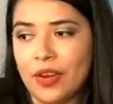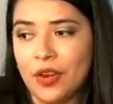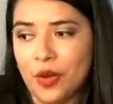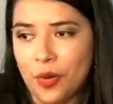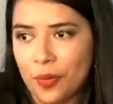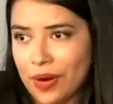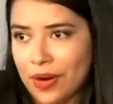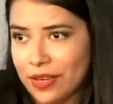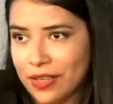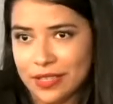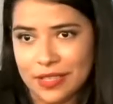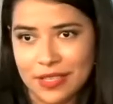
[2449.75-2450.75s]
no
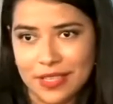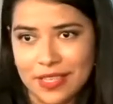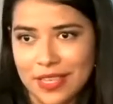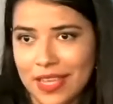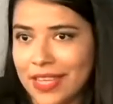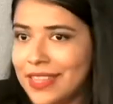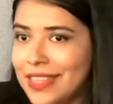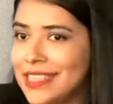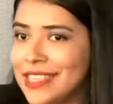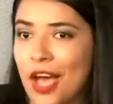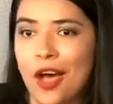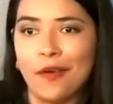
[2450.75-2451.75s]
guarantees in
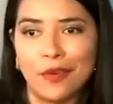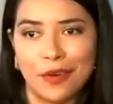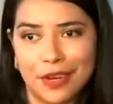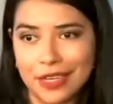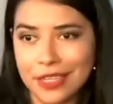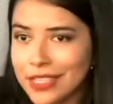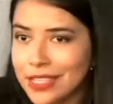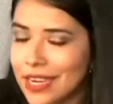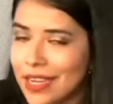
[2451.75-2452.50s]
this coverage.